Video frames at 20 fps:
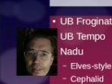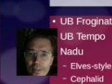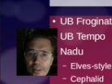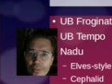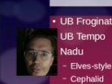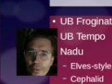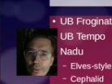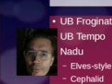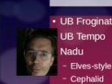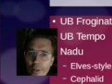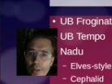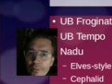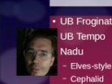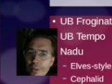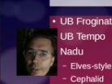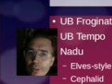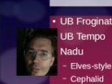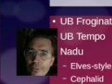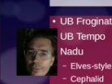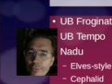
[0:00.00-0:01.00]
and it's not relevant
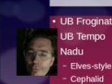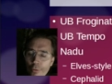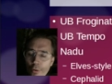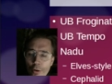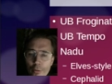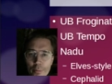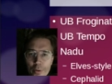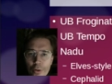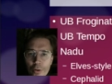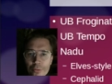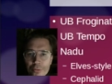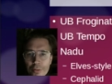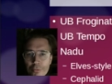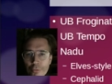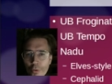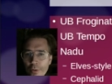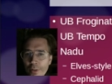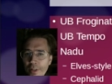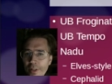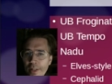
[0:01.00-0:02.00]
against Frog because the
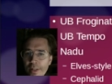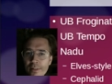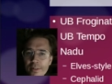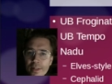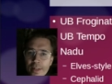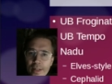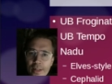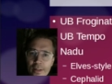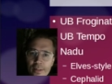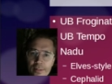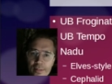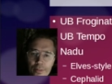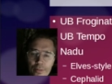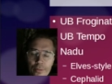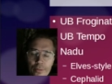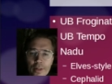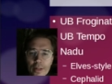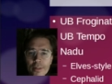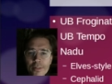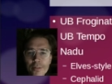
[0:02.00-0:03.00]
Frog deck can daze
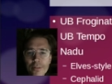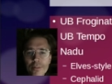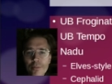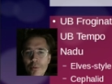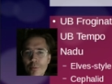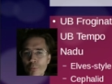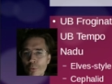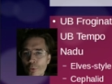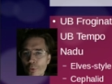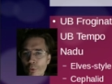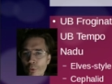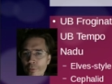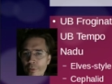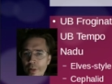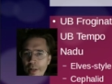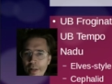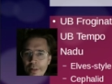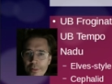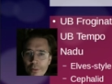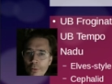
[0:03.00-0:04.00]
and remove
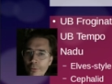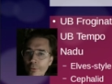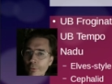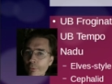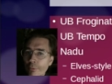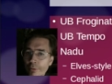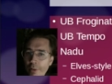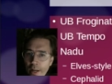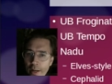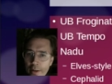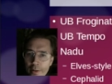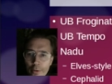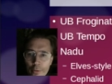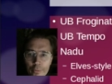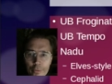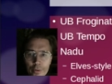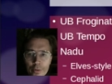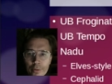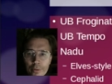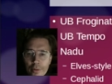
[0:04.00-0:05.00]
and also fly
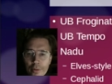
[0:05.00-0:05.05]
over